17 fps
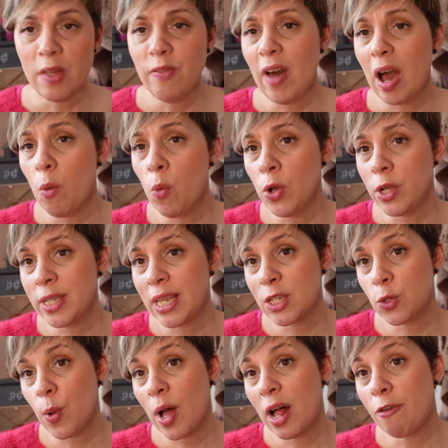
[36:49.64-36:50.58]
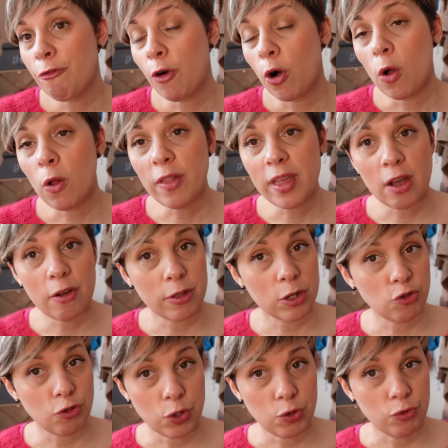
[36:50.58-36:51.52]
That works as well for all the
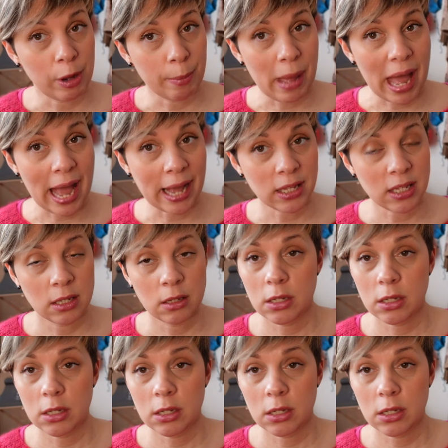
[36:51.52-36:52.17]
other drawstring bags.